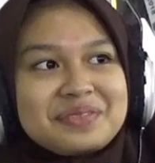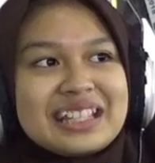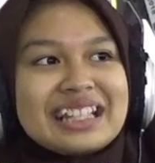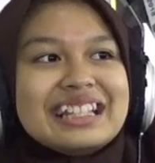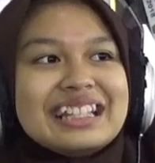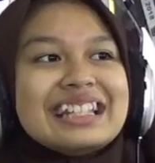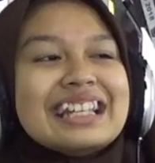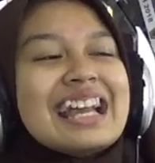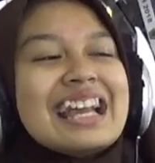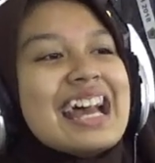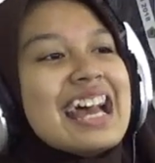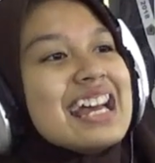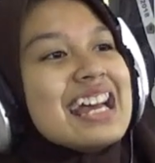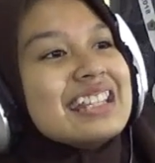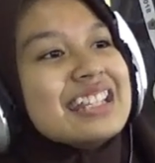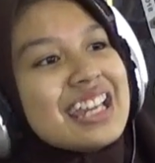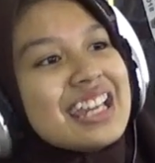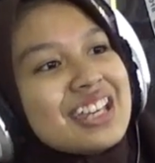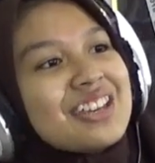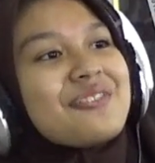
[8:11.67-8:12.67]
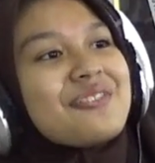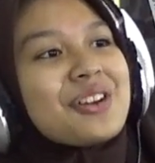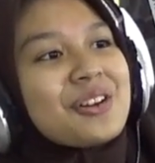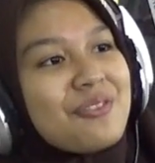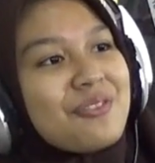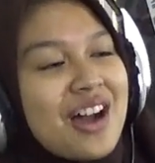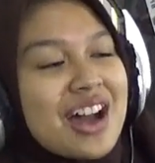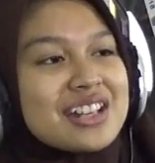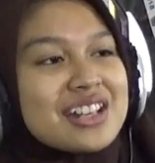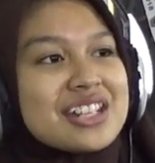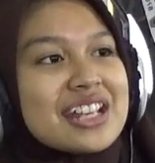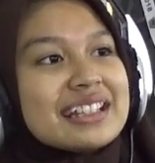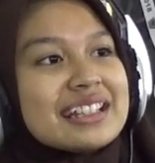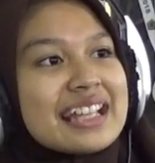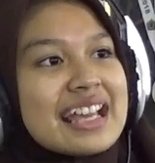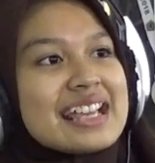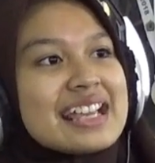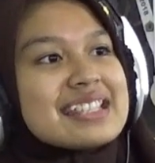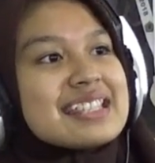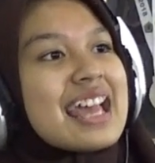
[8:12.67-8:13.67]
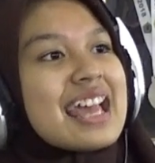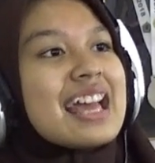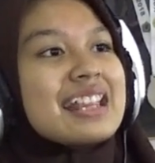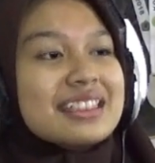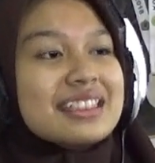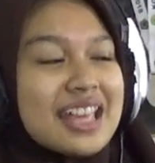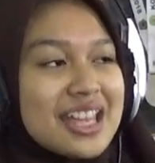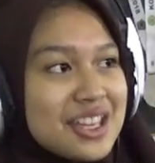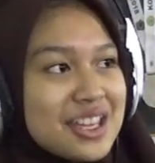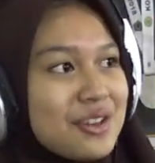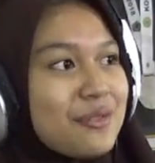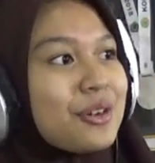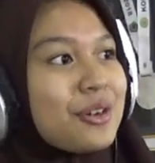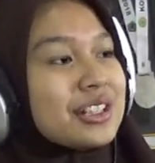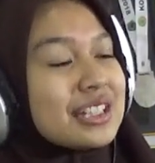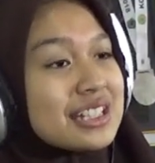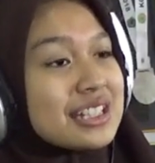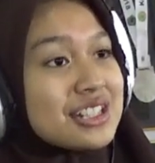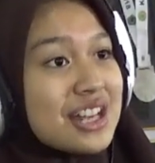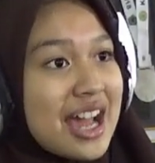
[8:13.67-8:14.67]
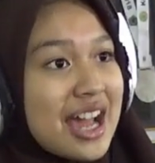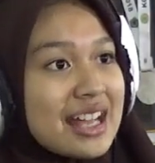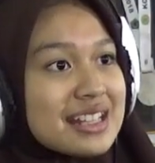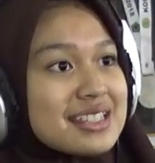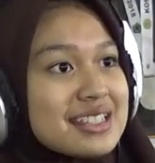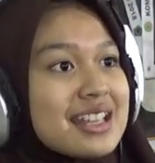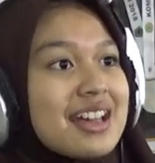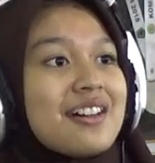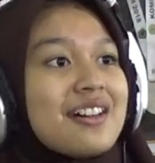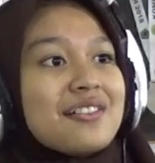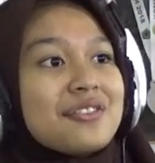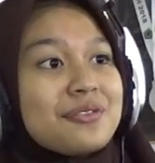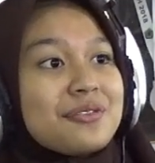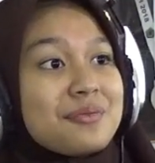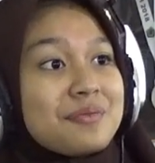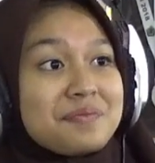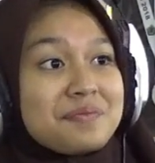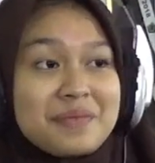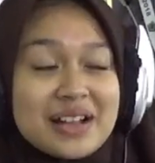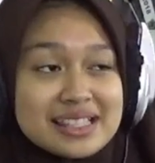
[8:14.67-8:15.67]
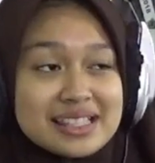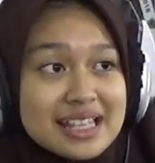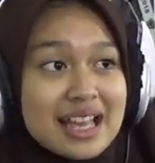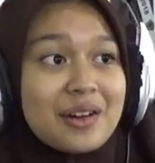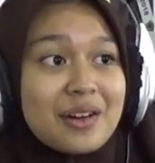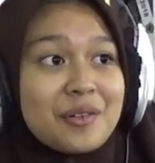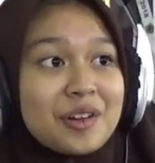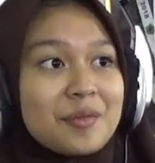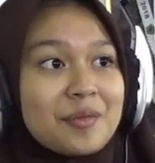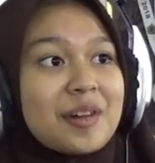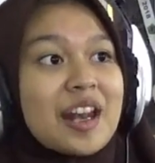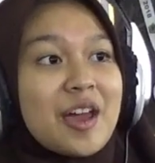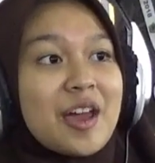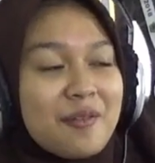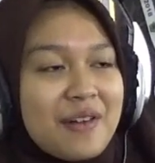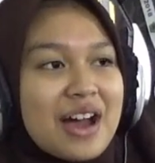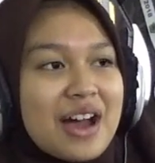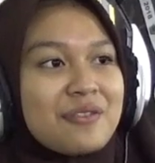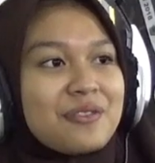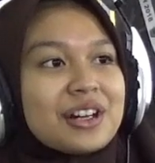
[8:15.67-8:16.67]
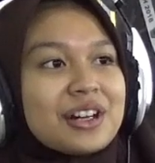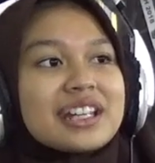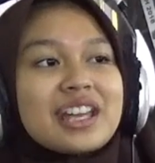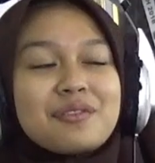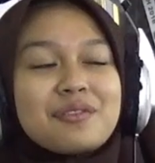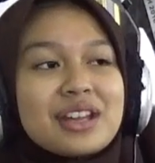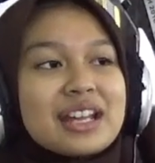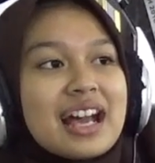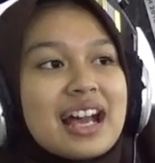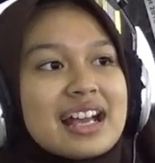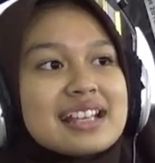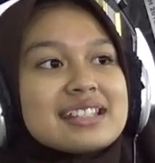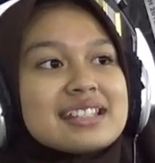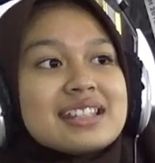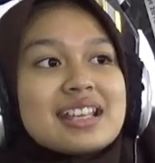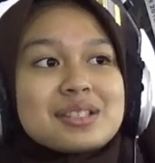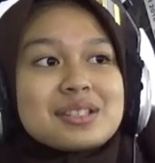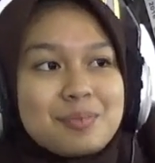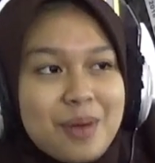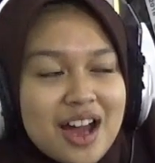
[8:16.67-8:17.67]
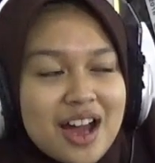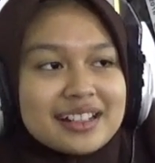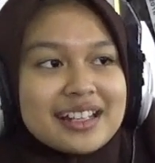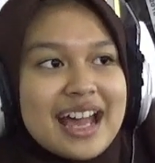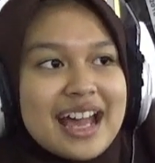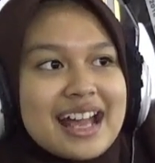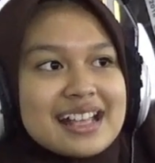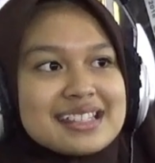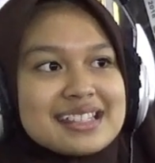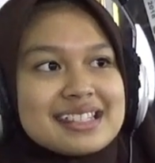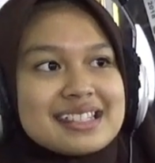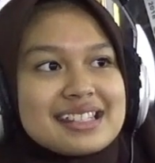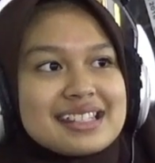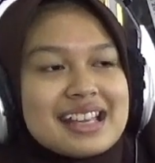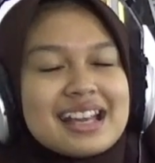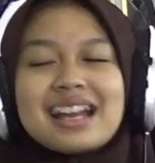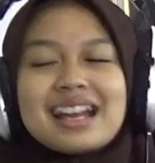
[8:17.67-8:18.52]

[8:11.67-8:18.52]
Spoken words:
Thank you for watching this, and thank you for the chance of Matsa Menewa for giving us this podcast.